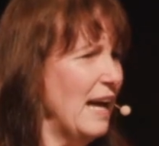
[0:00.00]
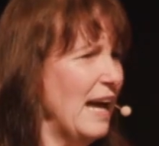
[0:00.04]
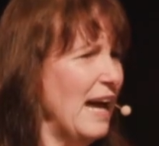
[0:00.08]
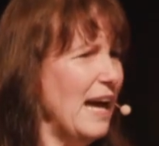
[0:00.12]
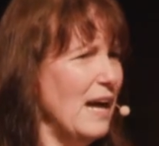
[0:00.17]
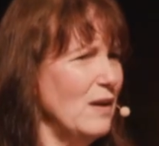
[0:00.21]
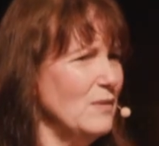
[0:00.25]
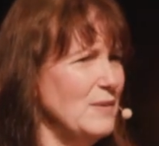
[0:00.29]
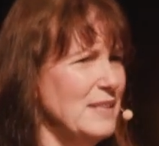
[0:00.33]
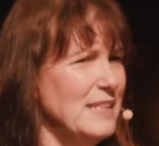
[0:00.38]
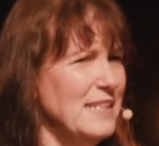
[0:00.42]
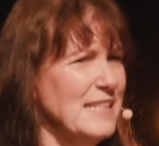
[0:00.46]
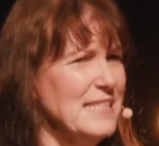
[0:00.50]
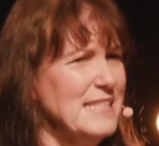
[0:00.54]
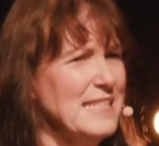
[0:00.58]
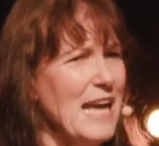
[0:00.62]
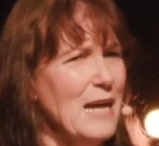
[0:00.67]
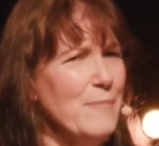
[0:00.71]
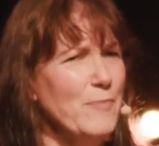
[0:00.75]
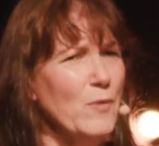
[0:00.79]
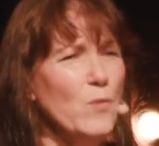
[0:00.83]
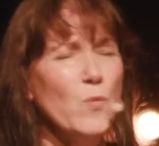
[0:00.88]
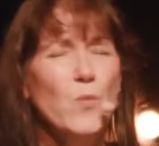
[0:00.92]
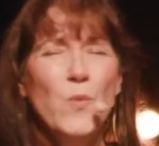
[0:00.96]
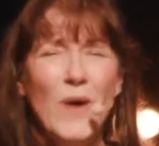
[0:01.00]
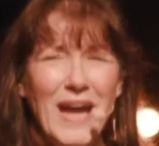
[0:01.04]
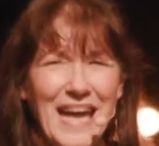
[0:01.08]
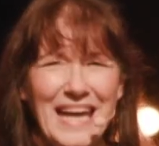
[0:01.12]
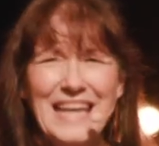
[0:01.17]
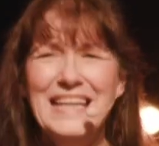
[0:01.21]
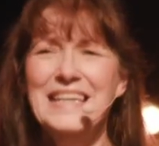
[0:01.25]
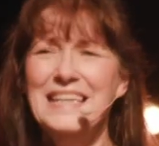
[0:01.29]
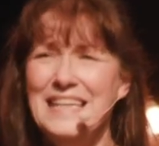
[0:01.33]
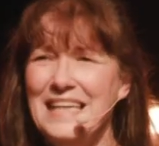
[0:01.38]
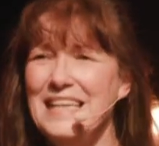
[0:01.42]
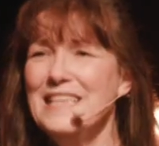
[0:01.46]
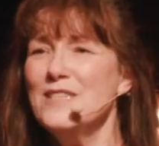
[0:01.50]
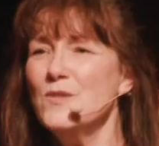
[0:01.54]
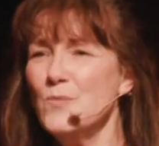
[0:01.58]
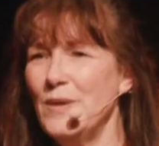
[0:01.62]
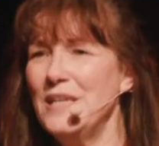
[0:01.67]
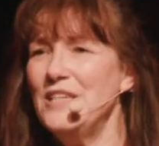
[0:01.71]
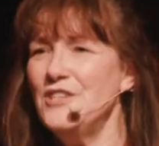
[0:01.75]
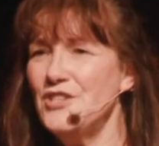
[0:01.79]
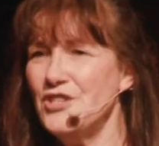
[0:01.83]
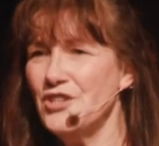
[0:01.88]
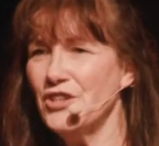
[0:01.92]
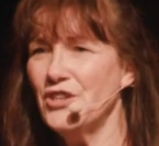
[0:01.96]
How did this happen? When is
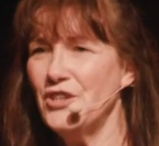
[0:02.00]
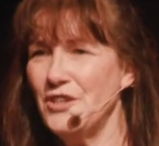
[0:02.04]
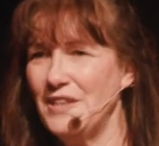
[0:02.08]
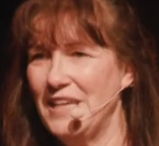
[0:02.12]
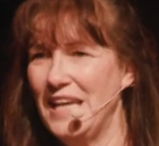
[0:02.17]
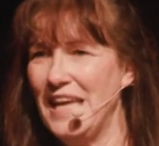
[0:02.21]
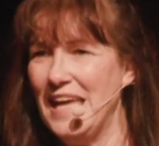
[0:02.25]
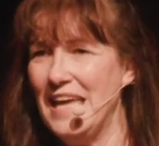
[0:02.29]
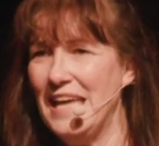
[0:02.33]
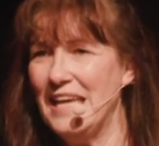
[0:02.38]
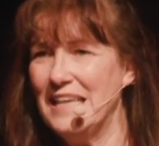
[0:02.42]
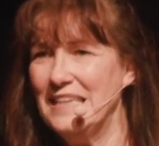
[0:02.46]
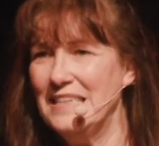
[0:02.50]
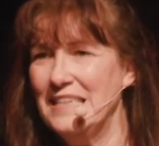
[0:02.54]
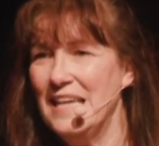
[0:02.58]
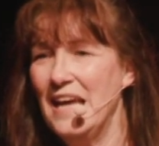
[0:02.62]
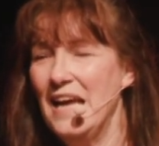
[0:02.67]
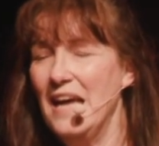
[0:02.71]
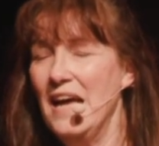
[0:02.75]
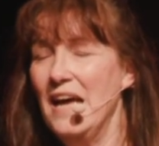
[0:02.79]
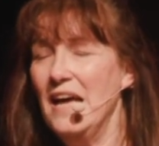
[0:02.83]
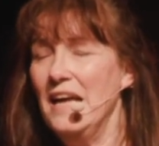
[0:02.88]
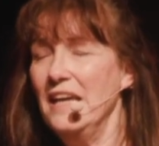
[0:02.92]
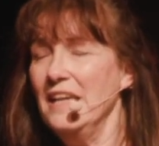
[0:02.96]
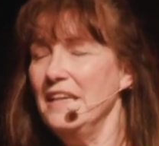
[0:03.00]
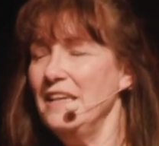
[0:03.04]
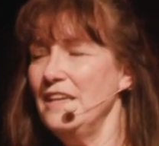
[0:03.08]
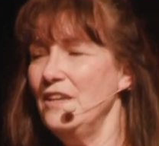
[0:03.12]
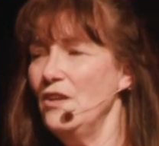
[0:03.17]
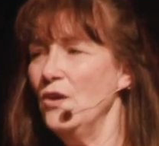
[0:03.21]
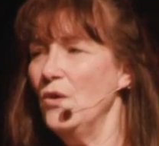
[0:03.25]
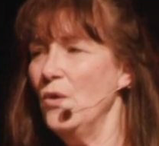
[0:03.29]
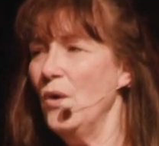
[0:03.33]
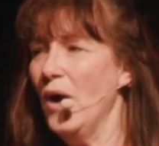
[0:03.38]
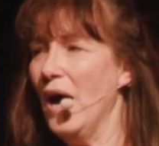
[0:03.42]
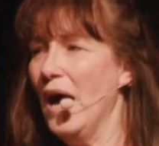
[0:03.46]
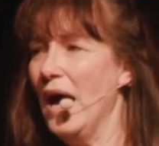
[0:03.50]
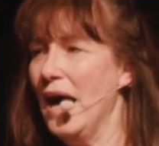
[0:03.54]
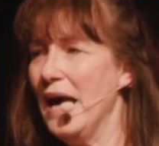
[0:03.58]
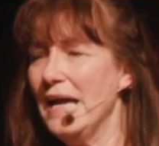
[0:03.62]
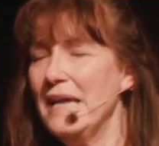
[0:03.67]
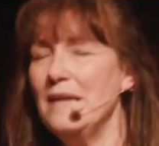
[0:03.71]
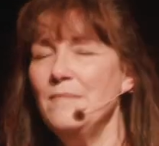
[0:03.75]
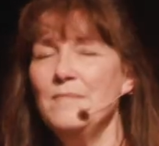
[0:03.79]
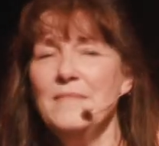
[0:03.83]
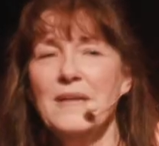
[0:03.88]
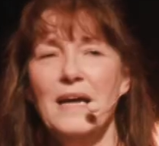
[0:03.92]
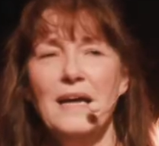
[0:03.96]
winter going to end? You know,
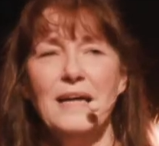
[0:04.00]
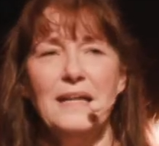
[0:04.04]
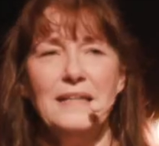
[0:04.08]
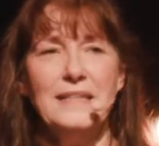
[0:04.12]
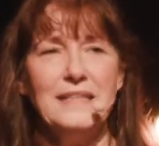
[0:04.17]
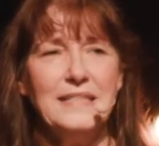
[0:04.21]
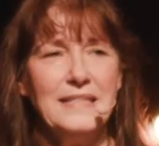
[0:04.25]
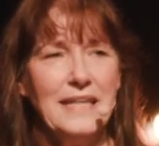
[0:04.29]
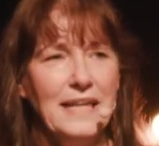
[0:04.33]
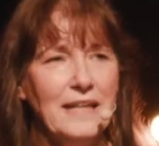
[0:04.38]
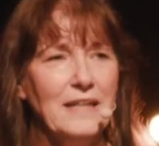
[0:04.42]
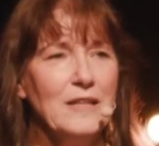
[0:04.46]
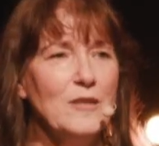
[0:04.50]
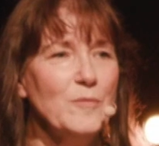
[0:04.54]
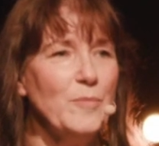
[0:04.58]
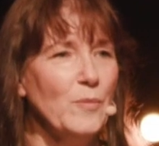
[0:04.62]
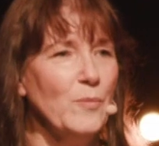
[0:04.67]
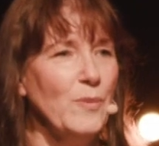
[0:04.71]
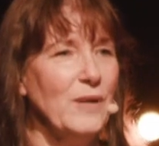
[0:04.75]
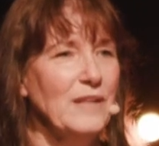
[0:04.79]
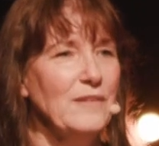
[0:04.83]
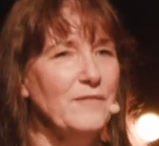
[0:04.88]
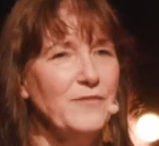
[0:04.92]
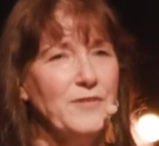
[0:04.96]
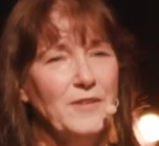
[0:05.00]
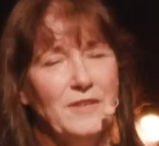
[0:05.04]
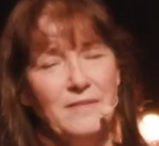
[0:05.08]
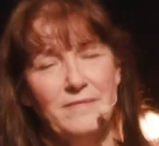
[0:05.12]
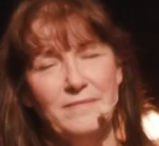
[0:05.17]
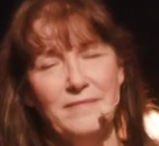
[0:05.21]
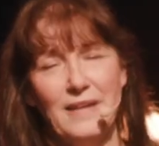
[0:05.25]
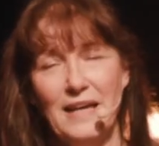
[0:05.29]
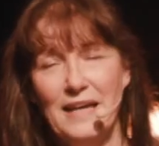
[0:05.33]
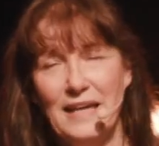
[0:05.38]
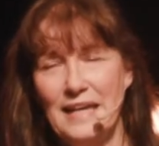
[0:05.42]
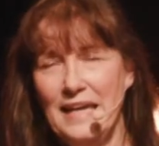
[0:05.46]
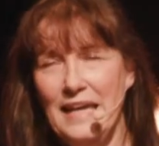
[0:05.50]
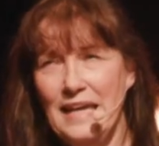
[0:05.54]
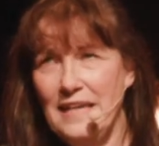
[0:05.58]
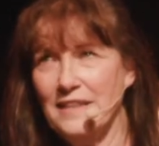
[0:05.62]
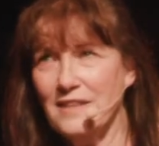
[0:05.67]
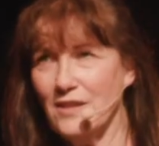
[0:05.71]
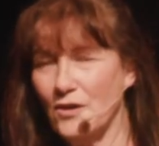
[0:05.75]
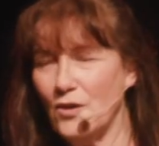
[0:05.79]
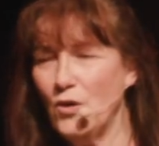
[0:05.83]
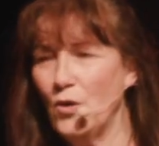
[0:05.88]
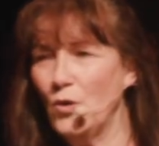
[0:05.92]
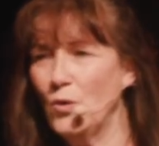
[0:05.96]
I'm a terrible one I hate
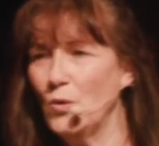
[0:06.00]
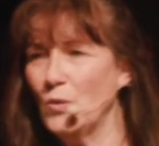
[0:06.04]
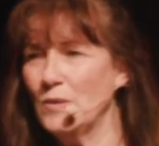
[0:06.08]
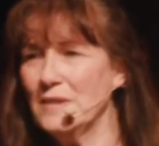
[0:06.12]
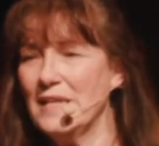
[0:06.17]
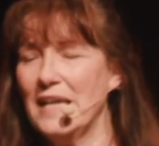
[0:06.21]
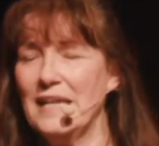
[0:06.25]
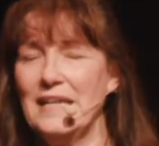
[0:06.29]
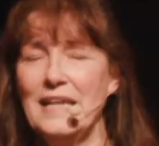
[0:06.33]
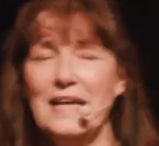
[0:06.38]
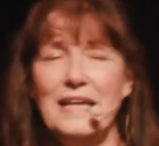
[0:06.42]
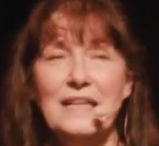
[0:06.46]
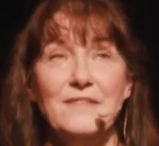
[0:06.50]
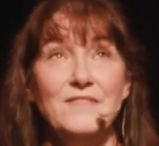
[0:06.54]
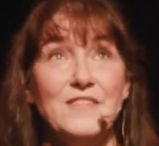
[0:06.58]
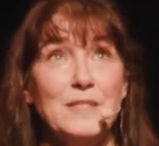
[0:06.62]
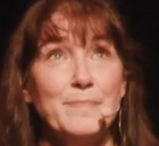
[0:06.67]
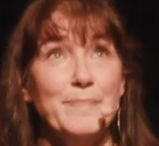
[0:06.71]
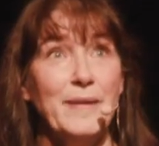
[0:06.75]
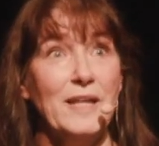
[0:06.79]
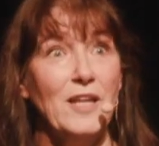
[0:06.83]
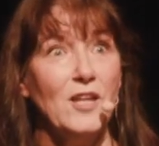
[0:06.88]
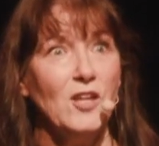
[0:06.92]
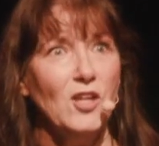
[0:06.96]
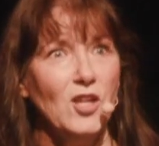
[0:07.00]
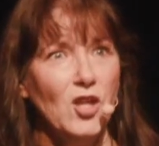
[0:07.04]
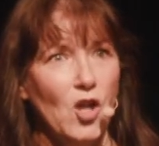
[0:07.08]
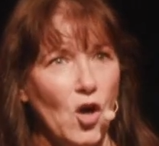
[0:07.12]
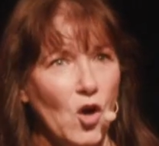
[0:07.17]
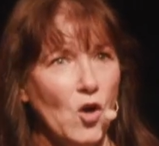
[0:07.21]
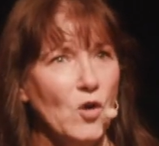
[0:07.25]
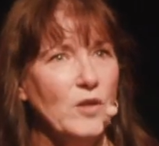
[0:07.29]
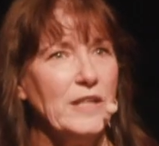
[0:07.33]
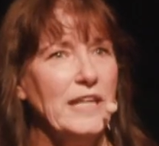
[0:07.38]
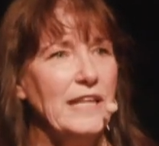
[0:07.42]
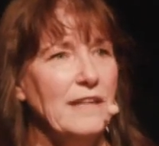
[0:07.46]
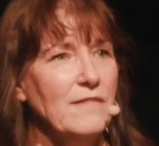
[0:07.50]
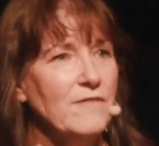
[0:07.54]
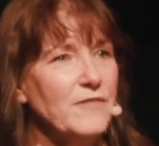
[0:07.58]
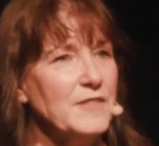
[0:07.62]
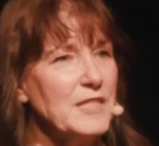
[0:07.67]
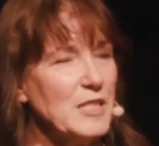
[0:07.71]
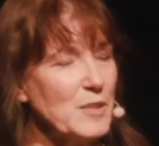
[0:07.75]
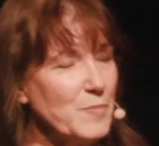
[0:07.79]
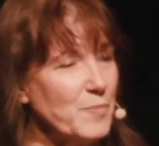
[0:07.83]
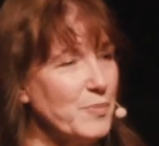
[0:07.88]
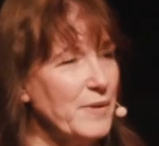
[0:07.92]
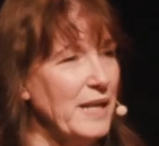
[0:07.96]
the cold, and I've just been longing for
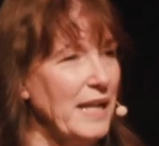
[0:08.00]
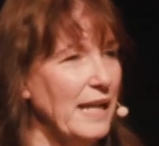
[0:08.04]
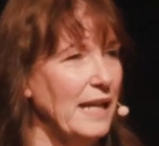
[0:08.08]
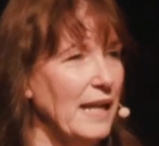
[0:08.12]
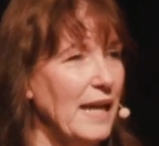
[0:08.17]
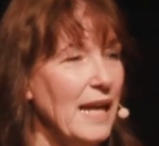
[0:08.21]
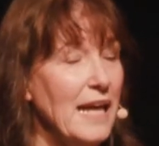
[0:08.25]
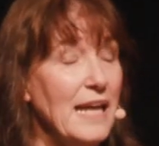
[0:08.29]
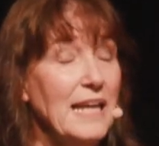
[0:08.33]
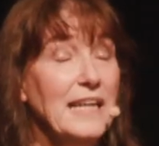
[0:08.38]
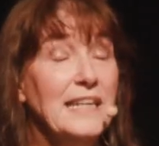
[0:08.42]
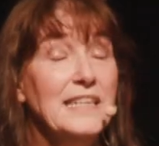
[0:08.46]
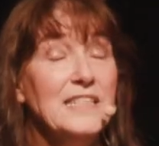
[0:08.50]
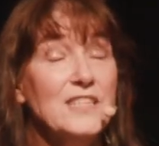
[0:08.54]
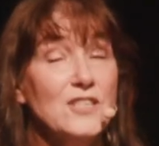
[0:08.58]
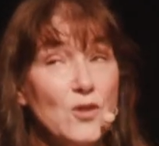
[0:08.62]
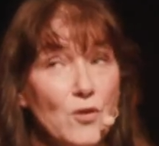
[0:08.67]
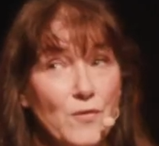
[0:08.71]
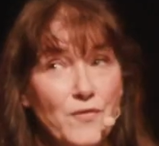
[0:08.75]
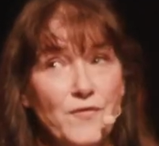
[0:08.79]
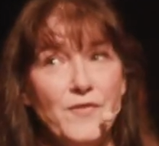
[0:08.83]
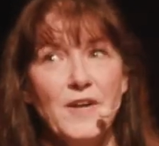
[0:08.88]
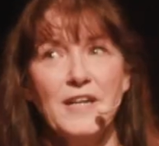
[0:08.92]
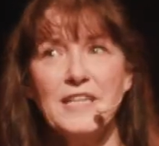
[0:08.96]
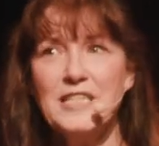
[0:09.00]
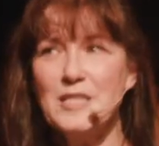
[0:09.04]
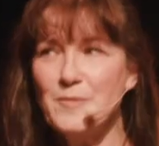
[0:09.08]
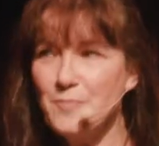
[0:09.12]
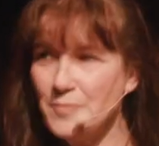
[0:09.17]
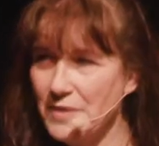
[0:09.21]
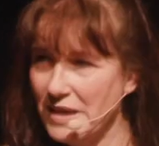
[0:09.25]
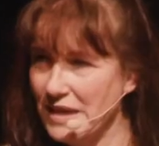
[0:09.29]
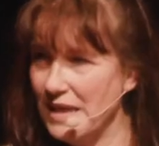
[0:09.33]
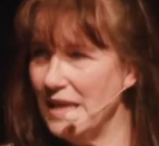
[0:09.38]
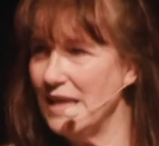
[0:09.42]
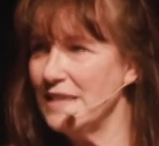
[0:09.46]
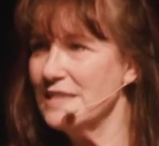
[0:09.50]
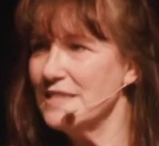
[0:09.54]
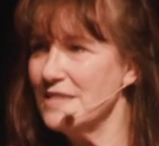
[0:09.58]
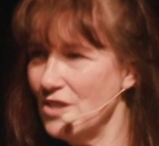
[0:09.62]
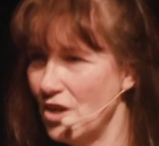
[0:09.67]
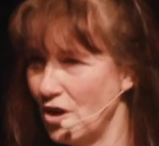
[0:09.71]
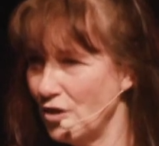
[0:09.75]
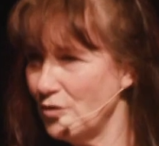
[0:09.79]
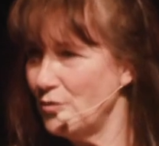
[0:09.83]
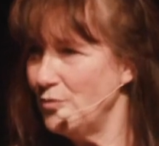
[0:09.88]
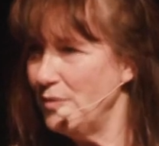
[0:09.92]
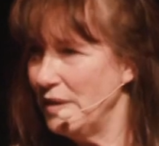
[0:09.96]
spring. So far, spring has
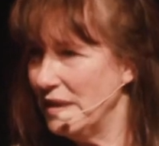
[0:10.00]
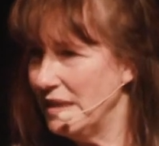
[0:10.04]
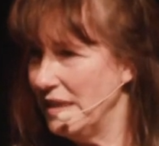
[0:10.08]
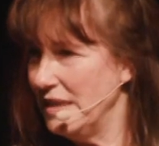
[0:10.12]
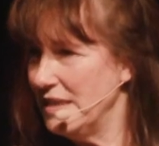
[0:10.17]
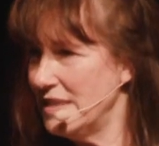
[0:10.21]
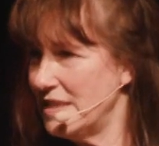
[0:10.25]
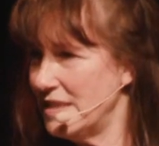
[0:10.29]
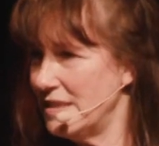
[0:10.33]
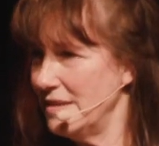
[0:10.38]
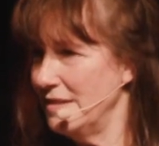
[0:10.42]
not really